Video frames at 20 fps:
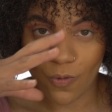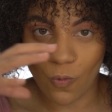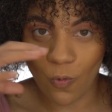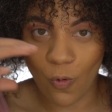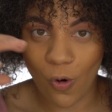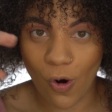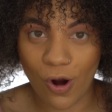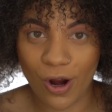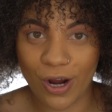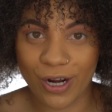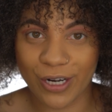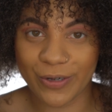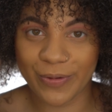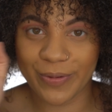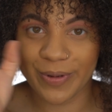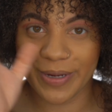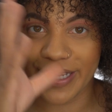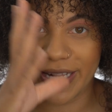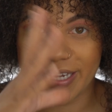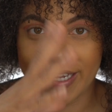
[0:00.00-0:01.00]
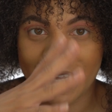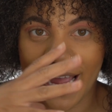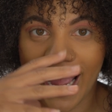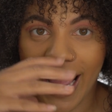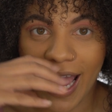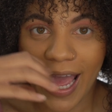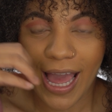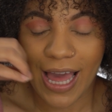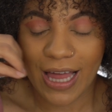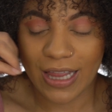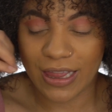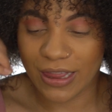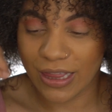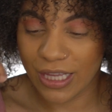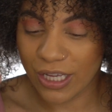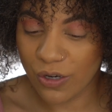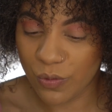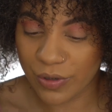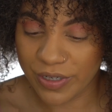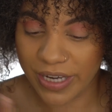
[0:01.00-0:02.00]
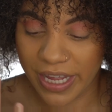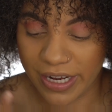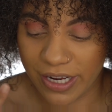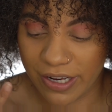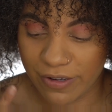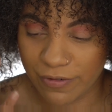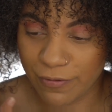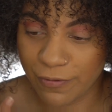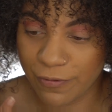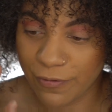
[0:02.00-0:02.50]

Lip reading: watery, liquidated